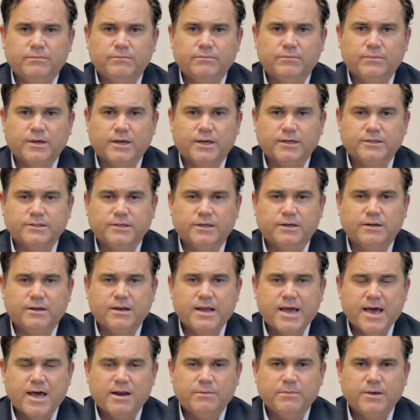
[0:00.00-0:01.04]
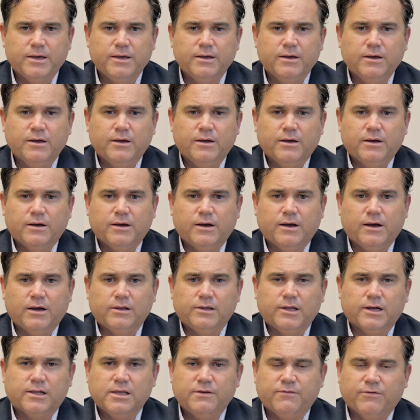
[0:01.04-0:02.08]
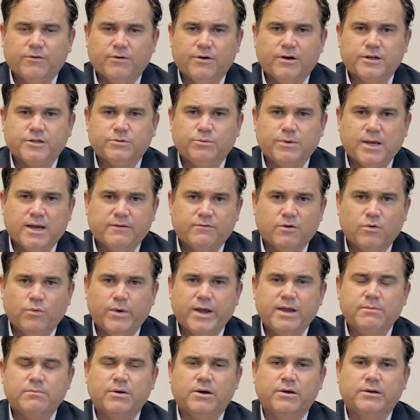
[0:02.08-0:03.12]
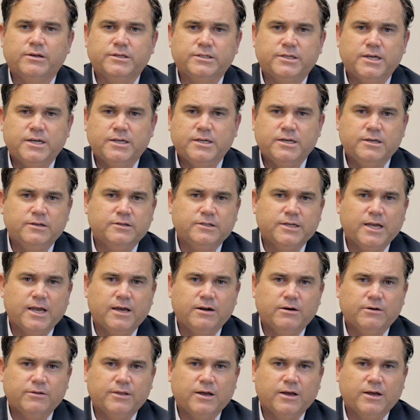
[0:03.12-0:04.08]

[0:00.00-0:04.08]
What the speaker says: like I said, anatomy. Luckily for us, we have a weight-bearing CT scanner.